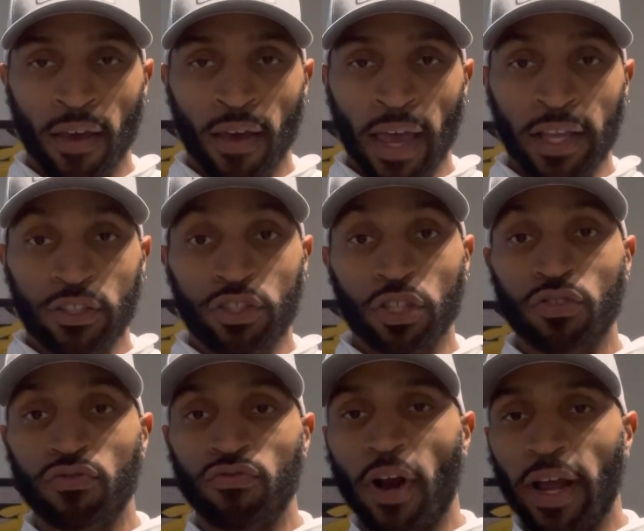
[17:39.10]
And
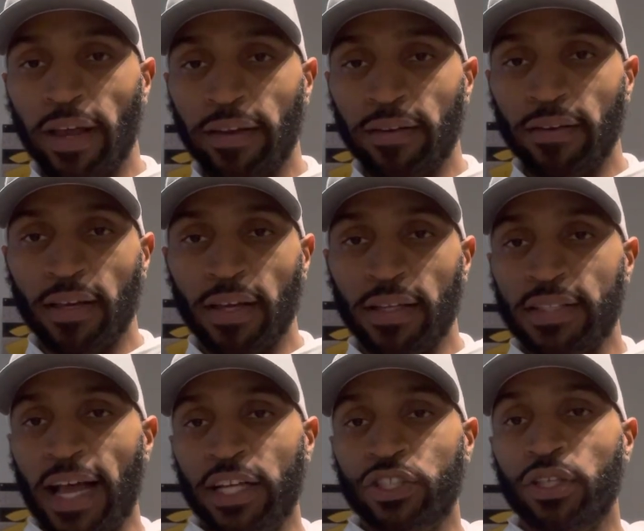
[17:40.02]
just right is
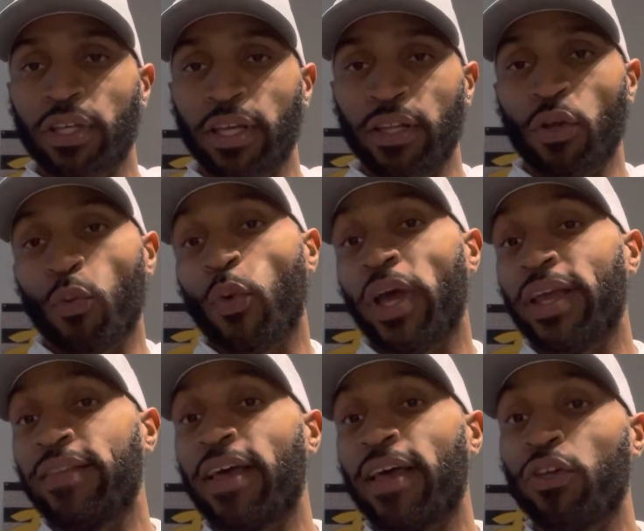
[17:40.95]
actually the way
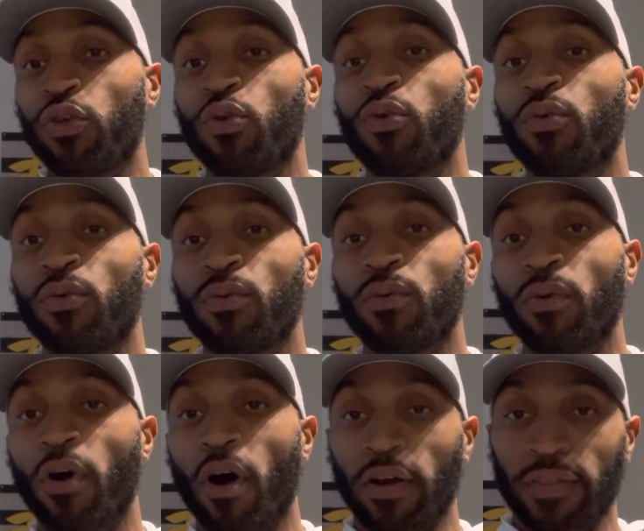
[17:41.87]
that you
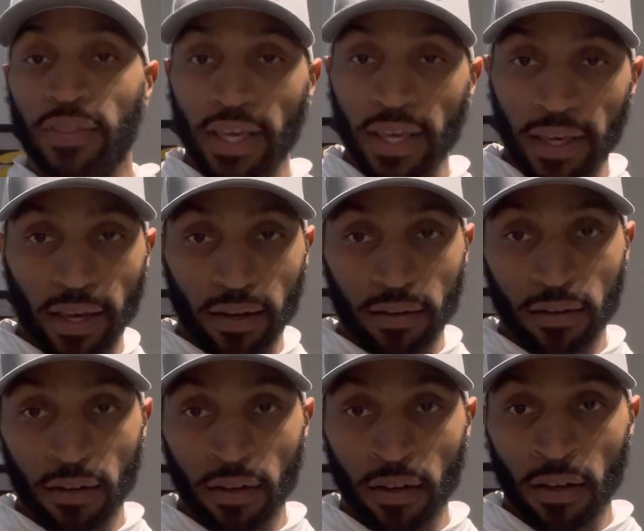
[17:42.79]
are thinking.
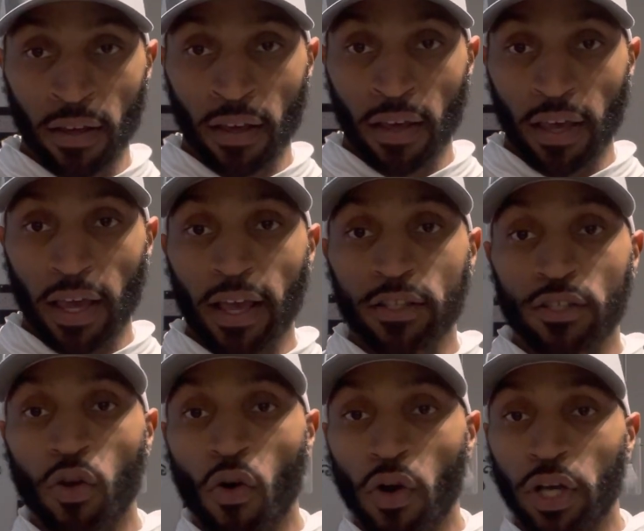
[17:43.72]
As
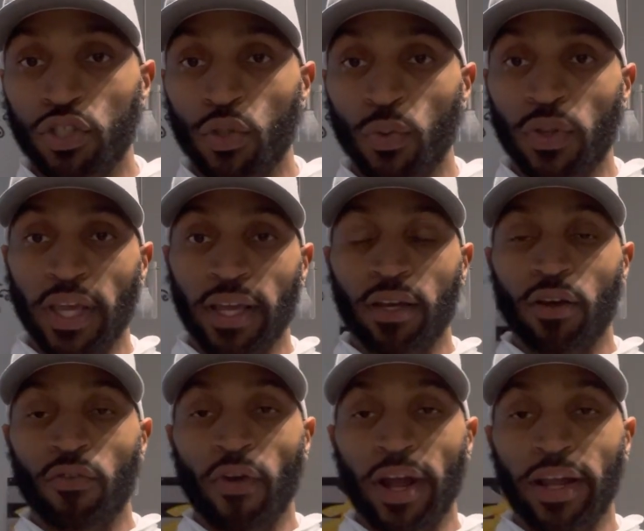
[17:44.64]
long as you think in the
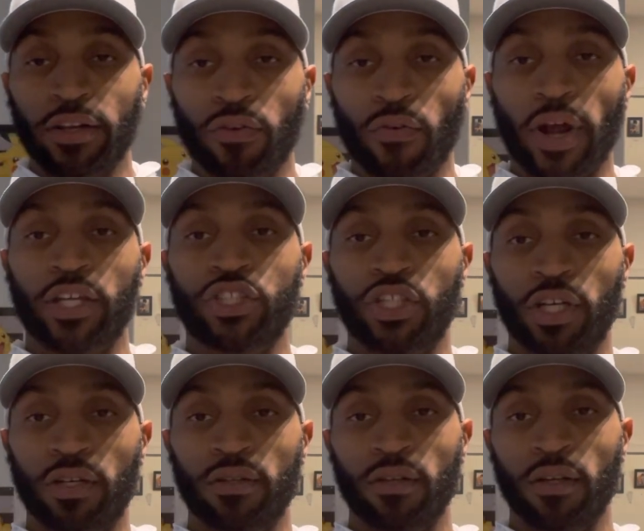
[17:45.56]
right
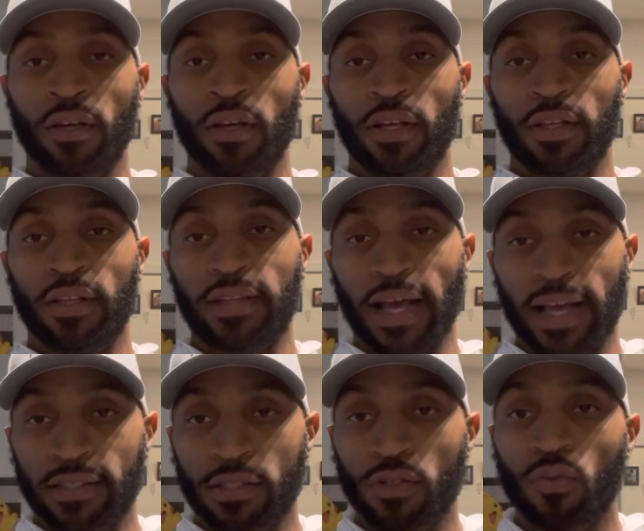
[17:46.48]
direction,
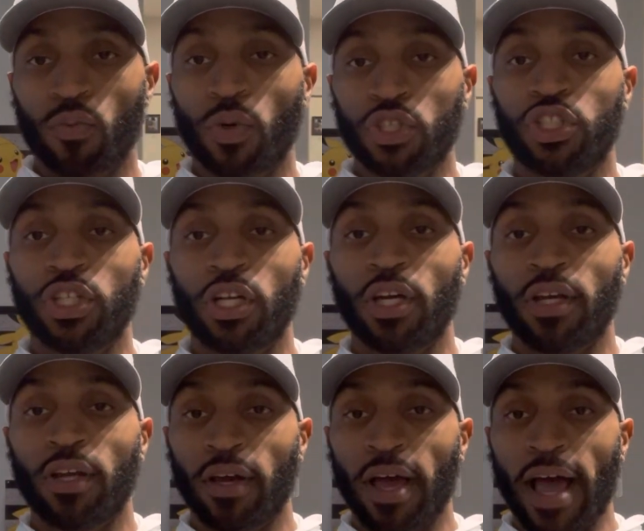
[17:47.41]
that's what you're going
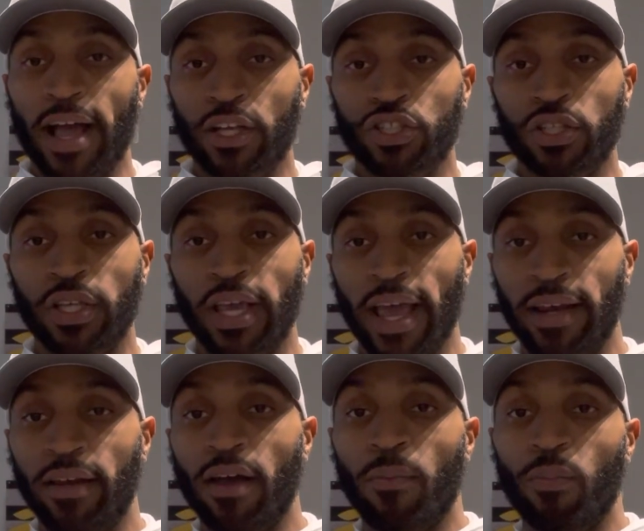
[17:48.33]
to actually
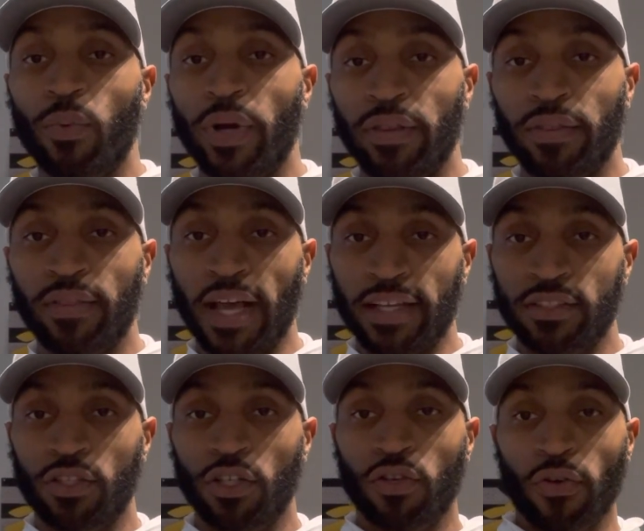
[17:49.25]
end up with. That's
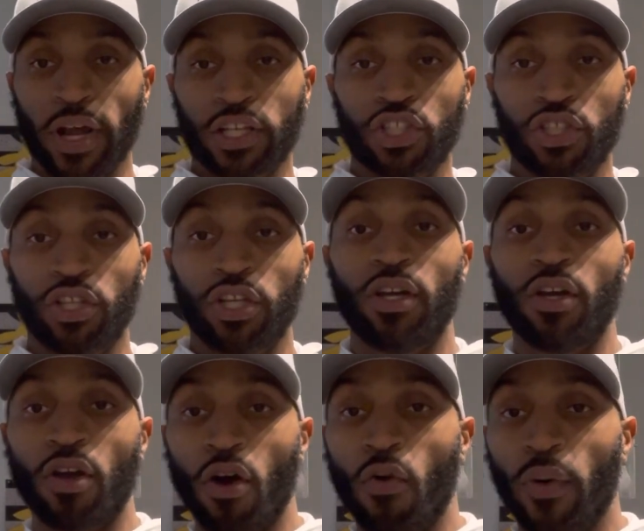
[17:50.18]
the direction you're going to
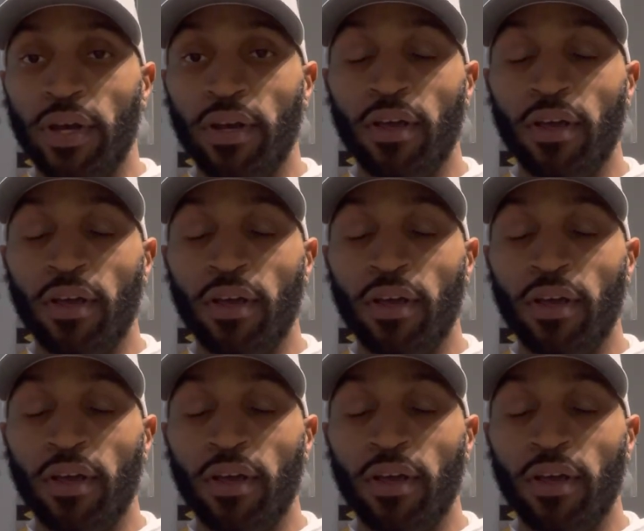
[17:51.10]
go in.